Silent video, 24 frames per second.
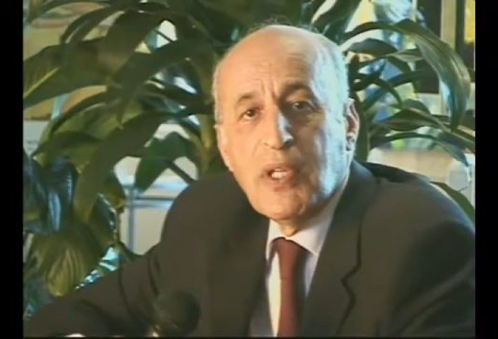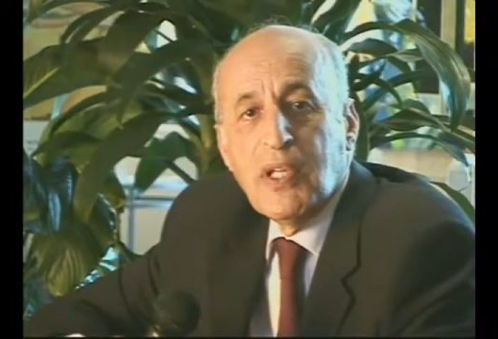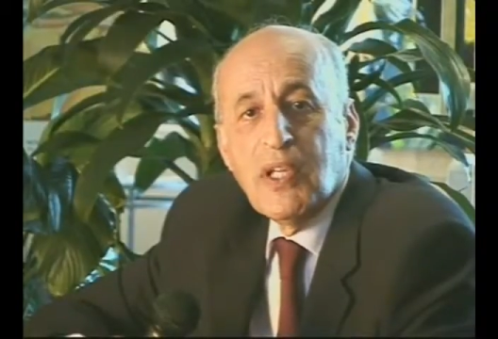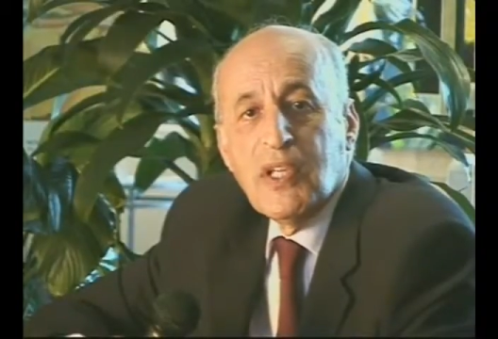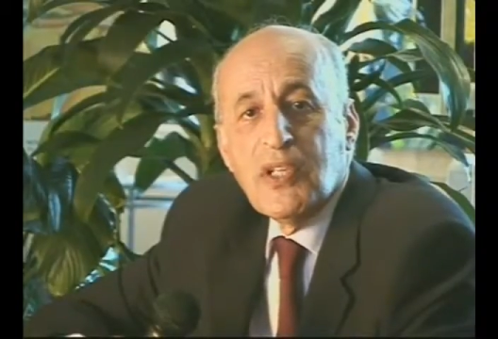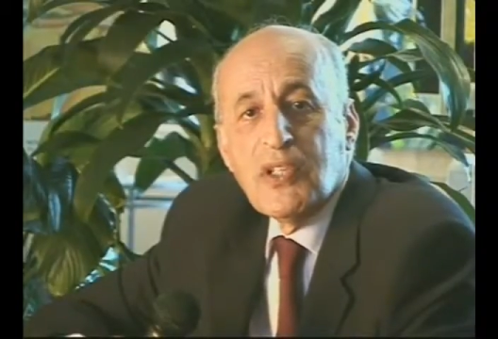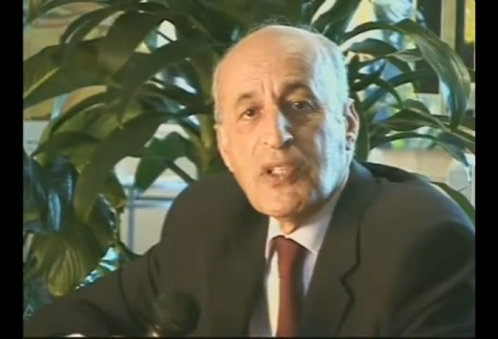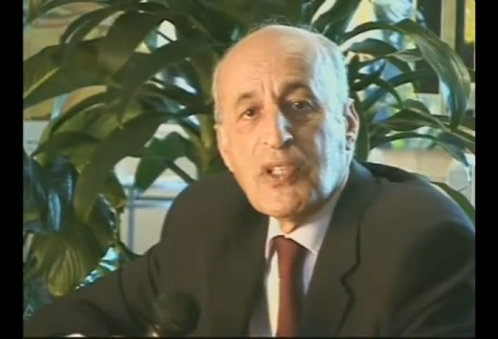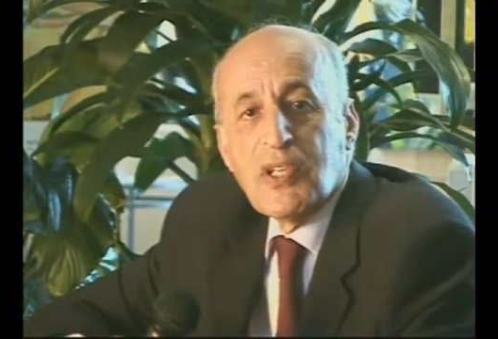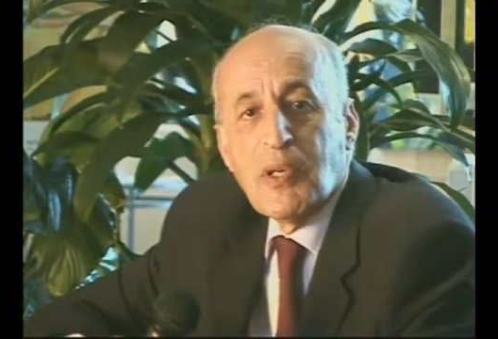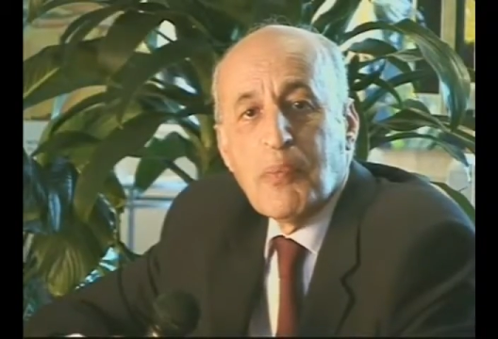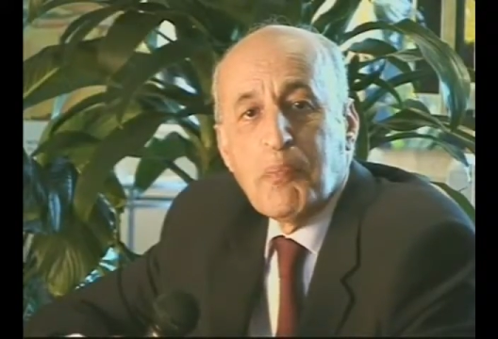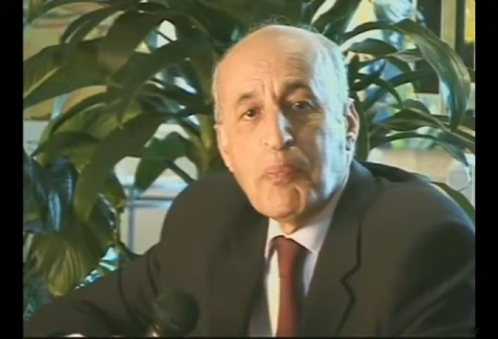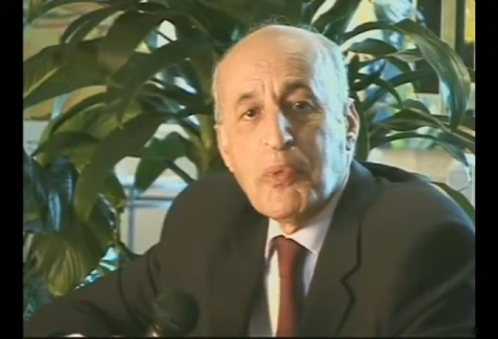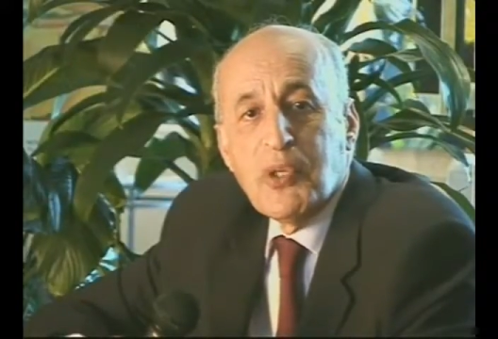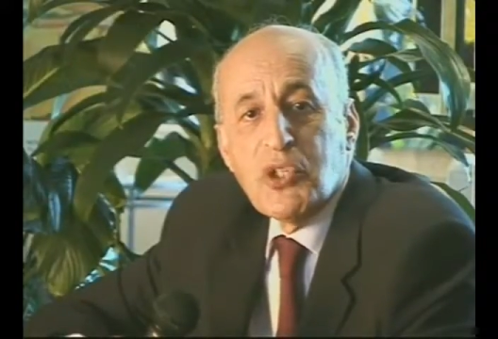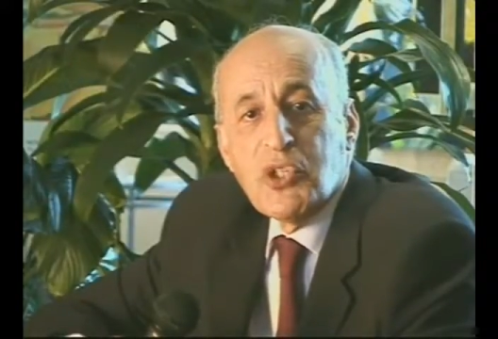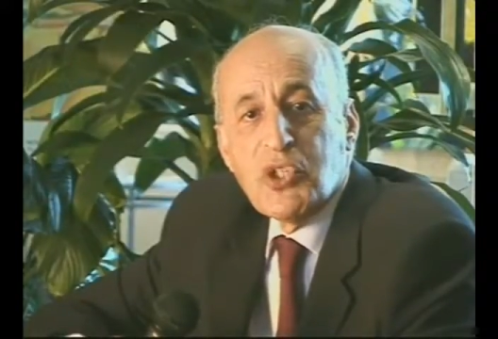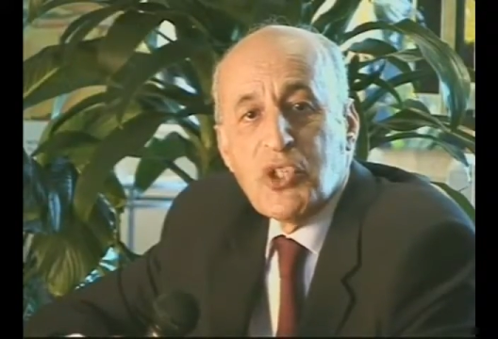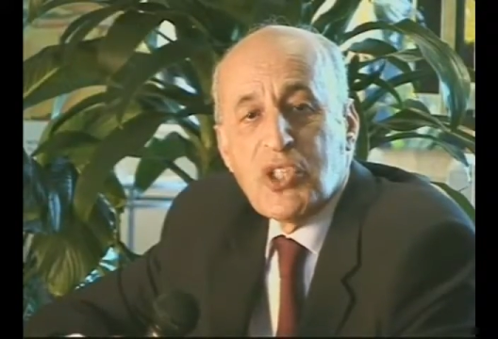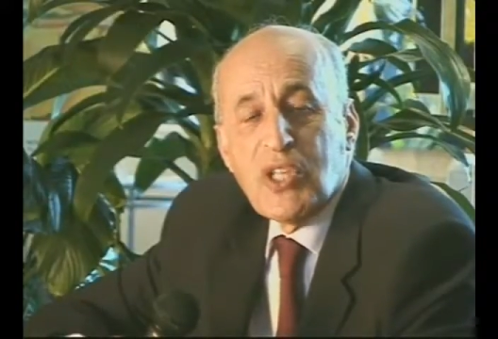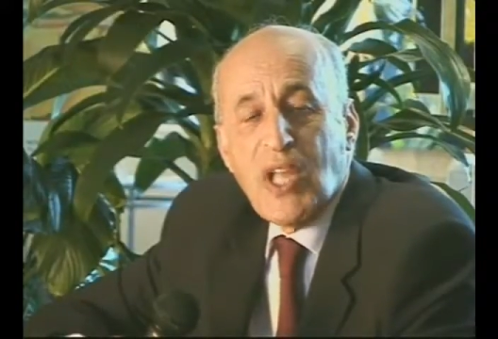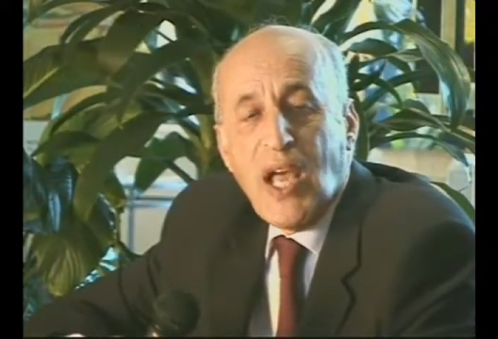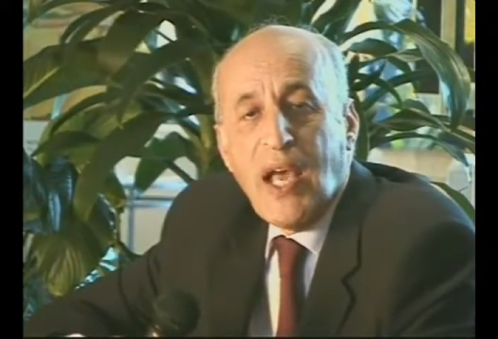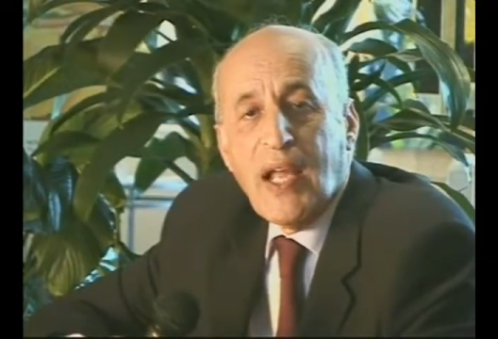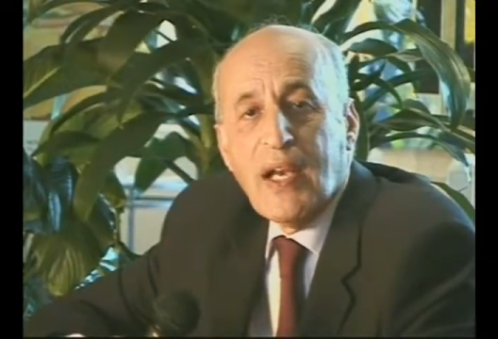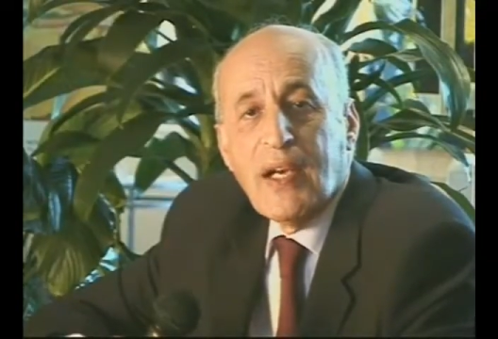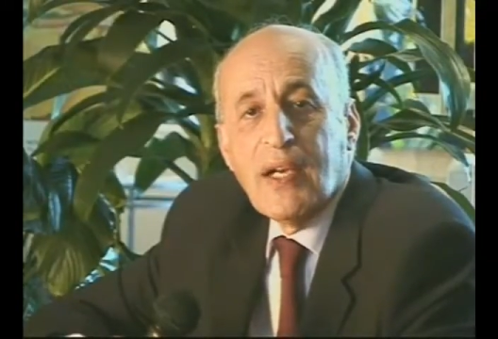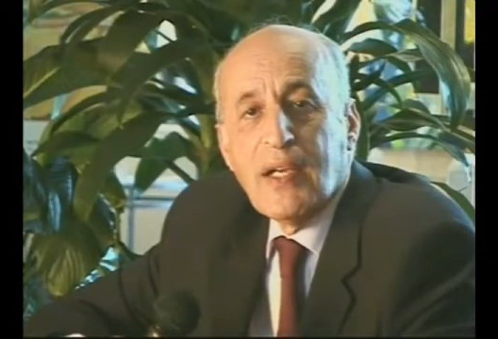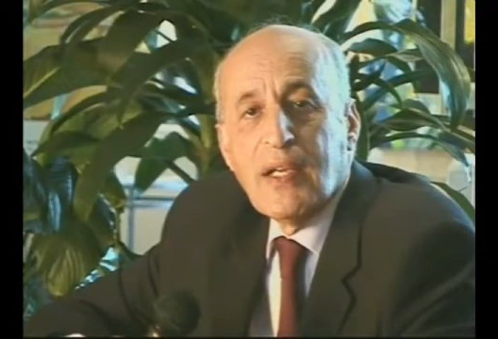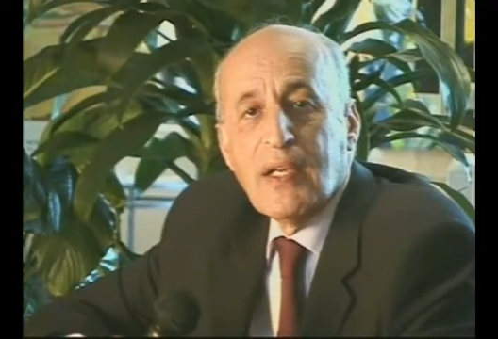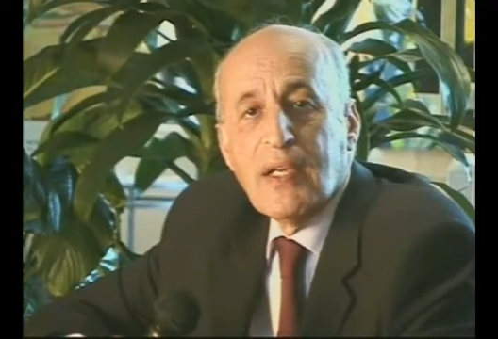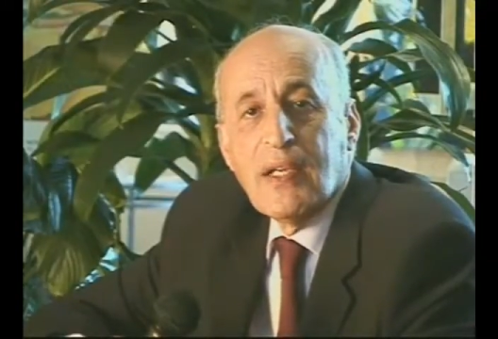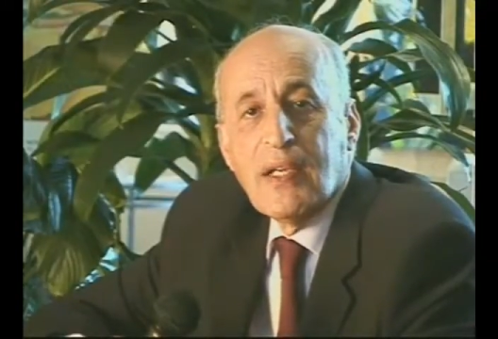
work to the world.